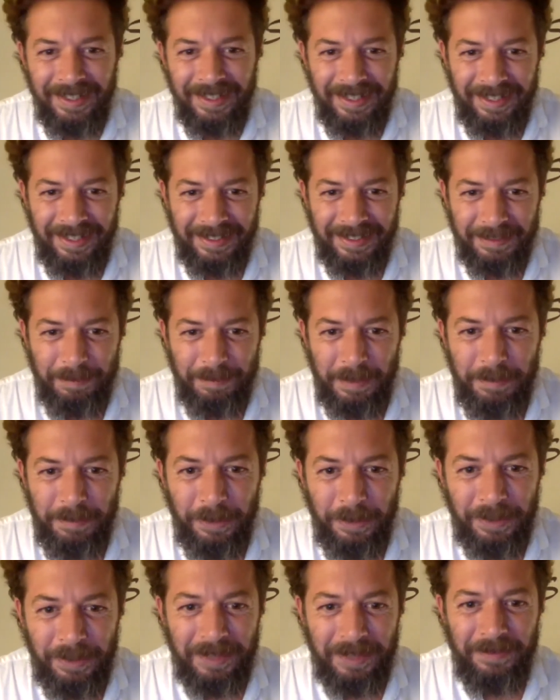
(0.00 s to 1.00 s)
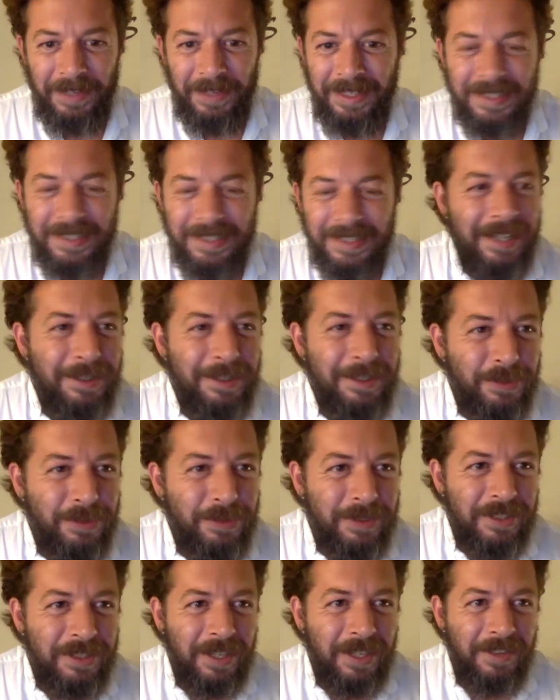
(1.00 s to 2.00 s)
and people are very strange to
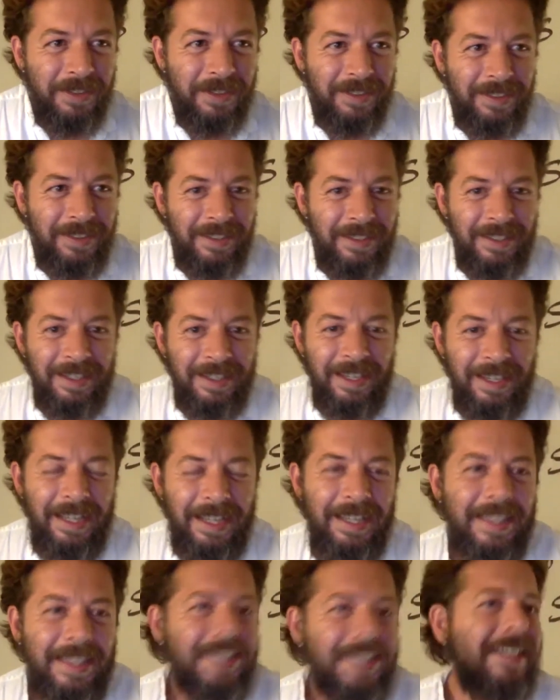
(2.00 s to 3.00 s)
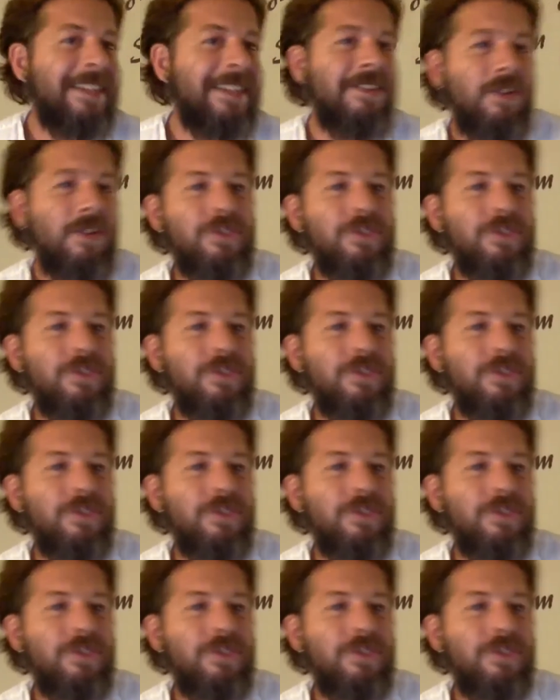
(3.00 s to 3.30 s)
each other. And this has also